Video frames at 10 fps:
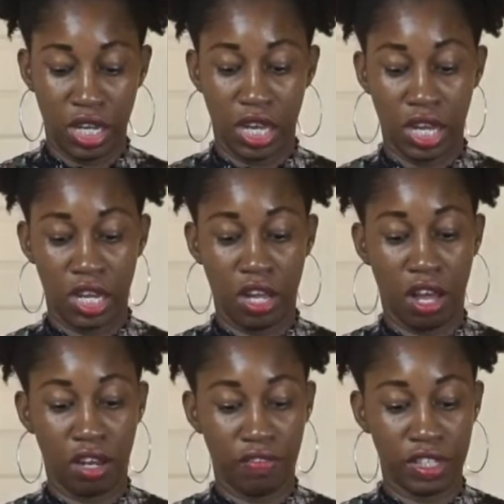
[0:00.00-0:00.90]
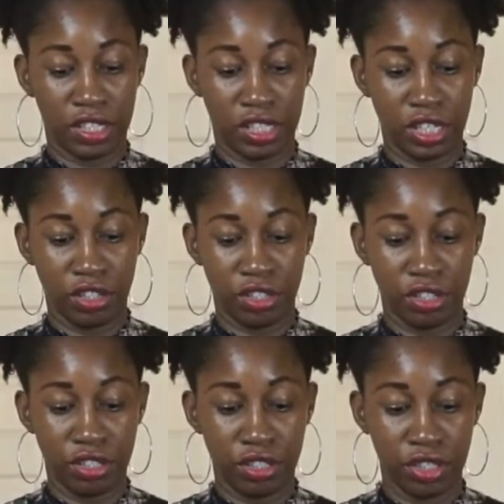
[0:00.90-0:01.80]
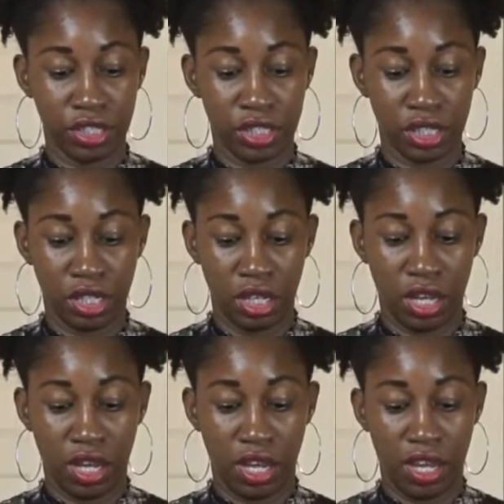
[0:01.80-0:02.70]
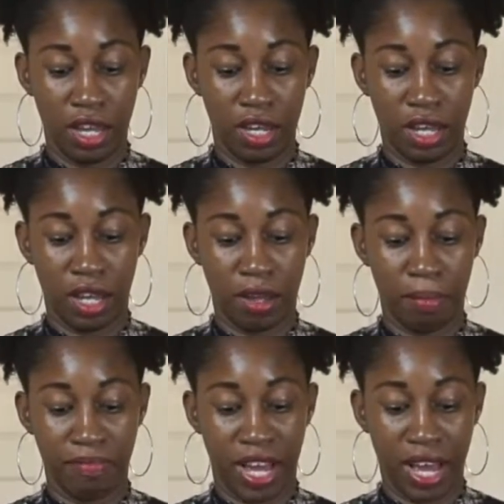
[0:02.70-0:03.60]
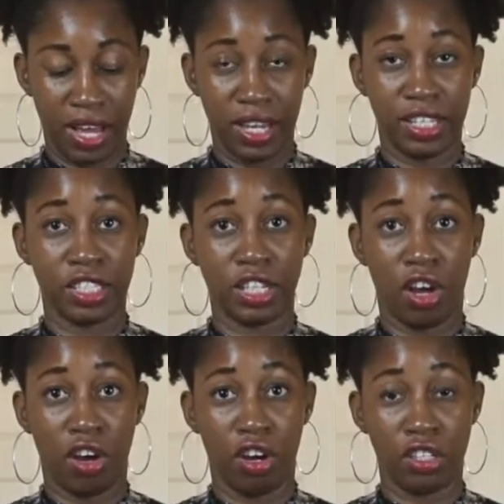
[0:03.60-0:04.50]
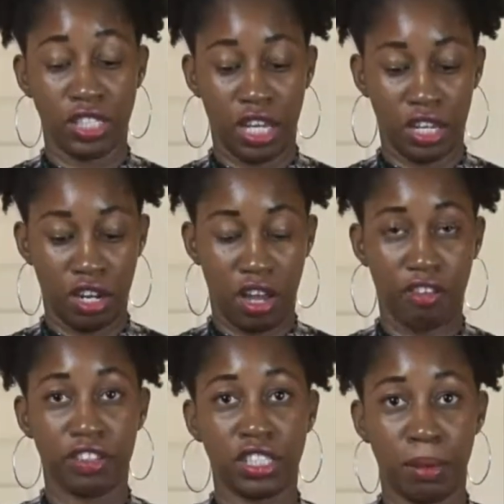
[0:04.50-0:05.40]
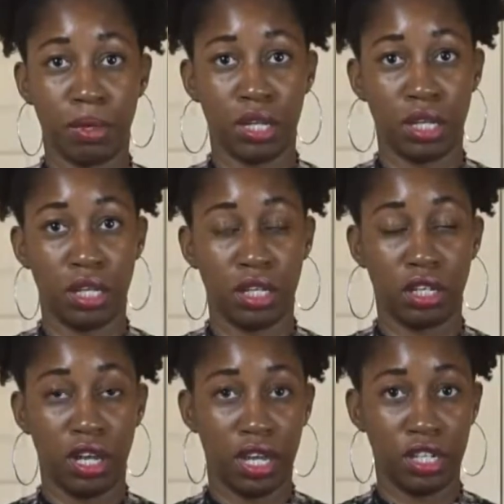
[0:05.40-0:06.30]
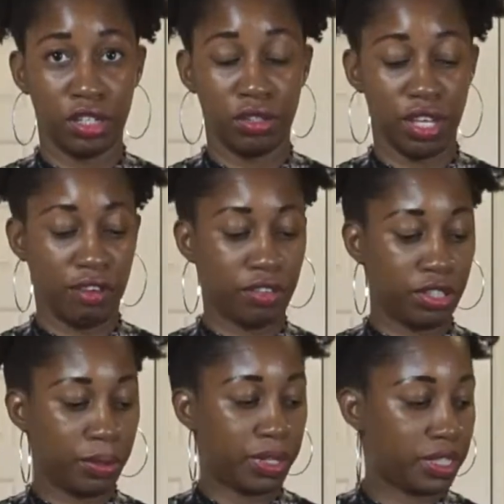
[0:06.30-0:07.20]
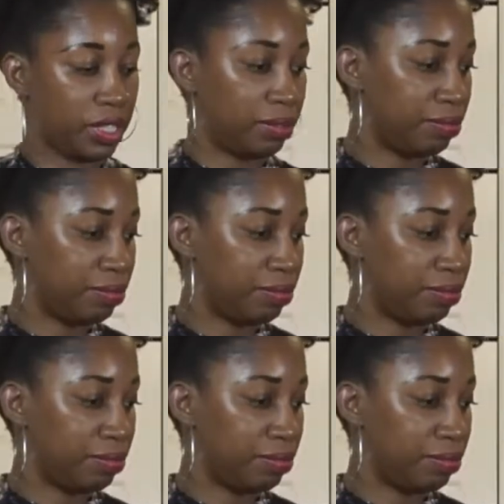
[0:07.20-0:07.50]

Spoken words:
and all of the stickers and vines are taken off. So I'm gonna go ahead and do that really quickly.